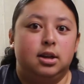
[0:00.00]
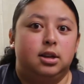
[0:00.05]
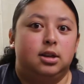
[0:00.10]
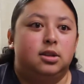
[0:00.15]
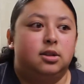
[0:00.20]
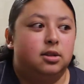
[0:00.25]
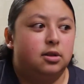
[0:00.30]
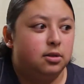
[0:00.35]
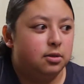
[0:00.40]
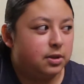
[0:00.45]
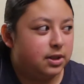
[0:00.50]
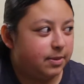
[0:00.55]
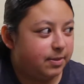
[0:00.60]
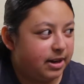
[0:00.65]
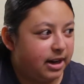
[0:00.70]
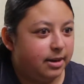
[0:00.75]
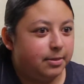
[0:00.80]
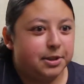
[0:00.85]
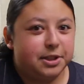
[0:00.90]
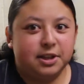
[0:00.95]
So
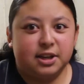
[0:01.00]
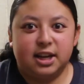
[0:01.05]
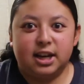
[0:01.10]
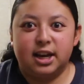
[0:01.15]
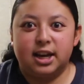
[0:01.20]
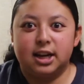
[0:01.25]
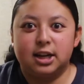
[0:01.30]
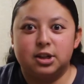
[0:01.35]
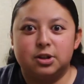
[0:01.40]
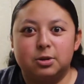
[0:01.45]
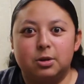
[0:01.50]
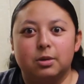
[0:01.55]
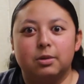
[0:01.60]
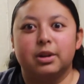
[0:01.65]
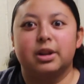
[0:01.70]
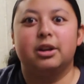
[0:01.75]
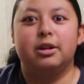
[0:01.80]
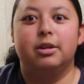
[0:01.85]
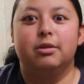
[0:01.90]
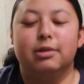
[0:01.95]
sometimes you can get into a
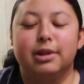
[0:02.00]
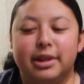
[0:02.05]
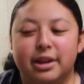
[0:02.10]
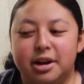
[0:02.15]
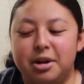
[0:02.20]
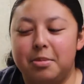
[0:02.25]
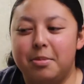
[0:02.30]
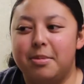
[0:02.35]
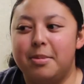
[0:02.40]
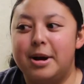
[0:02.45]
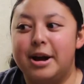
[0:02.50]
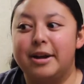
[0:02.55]
really good rhythm,